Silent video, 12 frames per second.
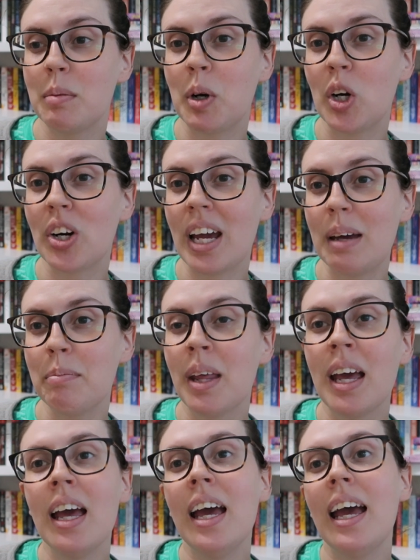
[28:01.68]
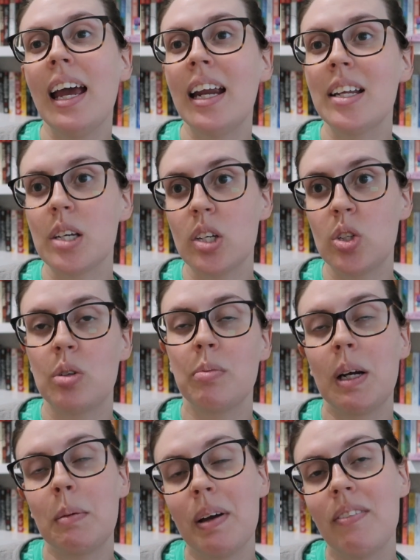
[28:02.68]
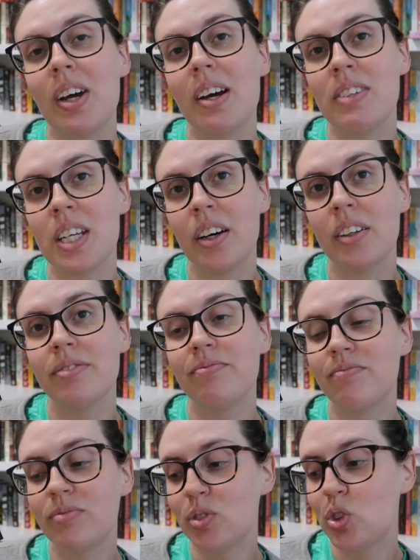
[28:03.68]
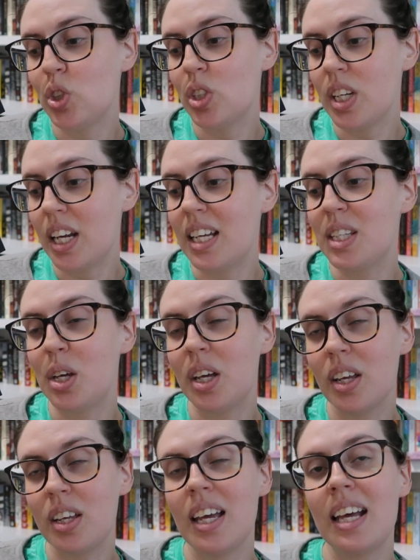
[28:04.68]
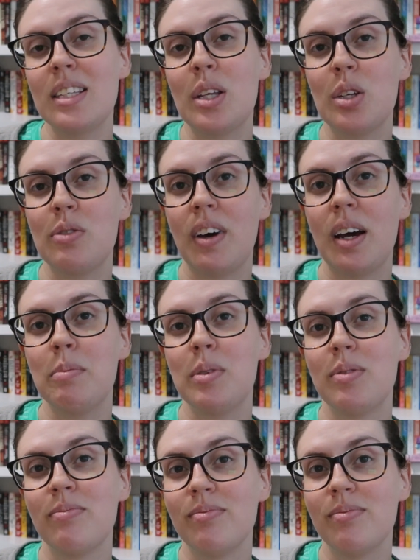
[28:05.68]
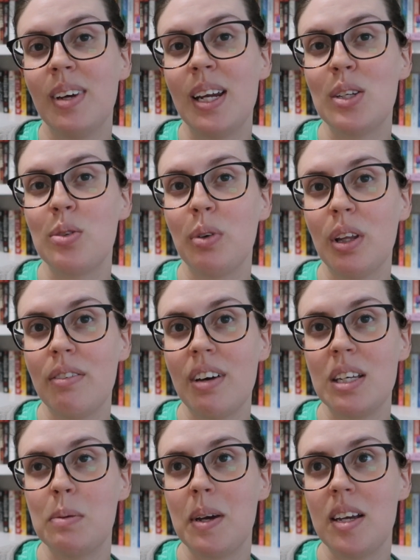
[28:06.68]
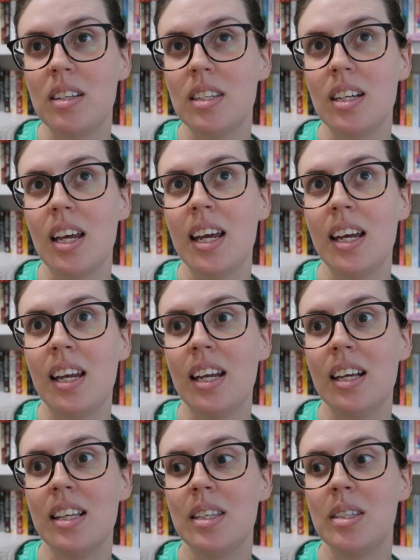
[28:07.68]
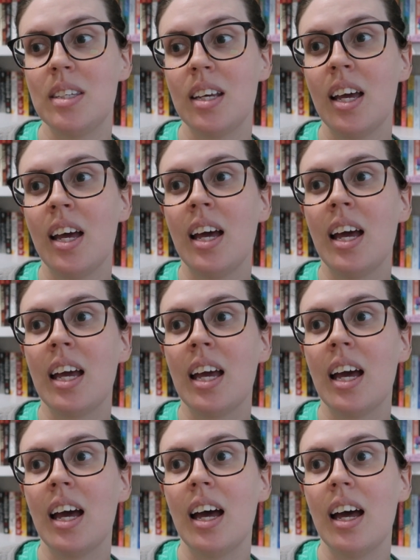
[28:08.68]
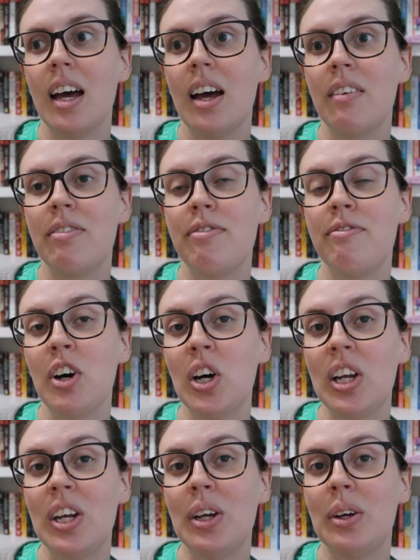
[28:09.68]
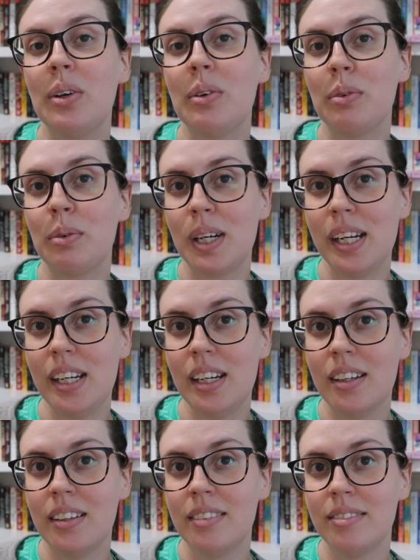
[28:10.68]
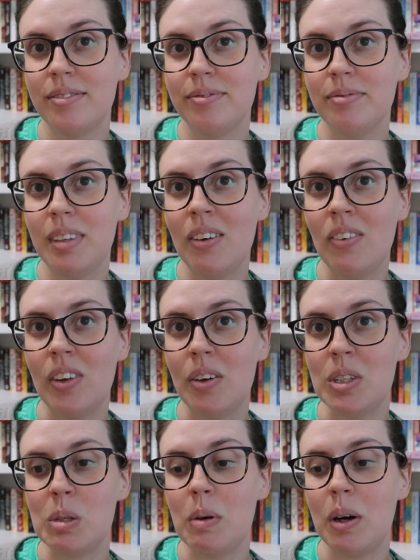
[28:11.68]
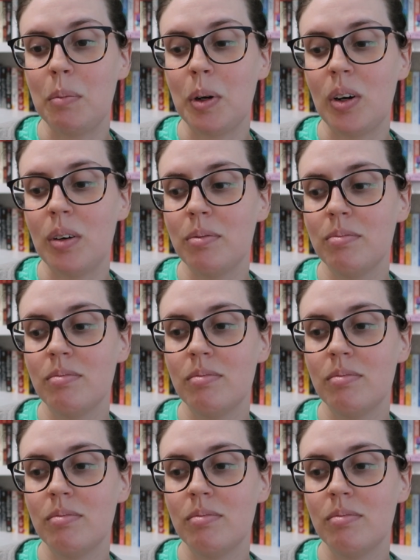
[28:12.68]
the murder game and it's also reminded me of knives out just it has that it has those vibes and it's really fast paced and it's a fun read even though it's about murder